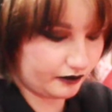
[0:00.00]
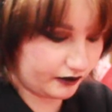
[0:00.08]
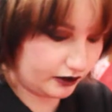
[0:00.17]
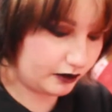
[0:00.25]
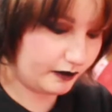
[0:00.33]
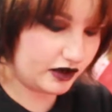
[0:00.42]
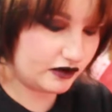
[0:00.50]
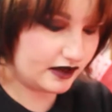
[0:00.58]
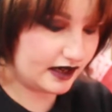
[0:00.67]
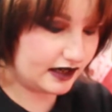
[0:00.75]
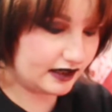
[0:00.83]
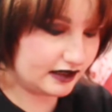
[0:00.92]
the only way you can
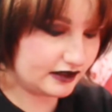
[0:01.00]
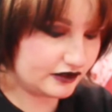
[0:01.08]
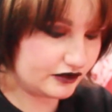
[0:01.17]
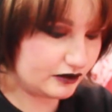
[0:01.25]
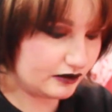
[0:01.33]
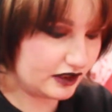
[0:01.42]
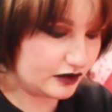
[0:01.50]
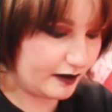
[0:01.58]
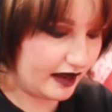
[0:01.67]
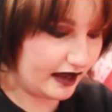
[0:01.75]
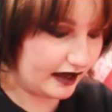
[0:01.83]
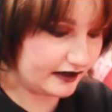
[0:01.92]
get it is through these
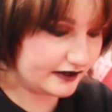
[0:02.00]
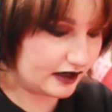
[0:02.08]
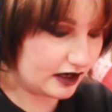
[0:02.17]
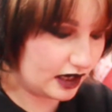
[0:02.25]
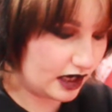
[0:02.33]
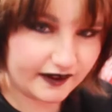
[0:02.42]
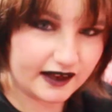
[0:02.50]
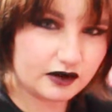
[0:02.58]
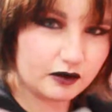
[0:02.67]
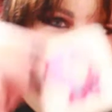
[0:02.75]
bags. I don't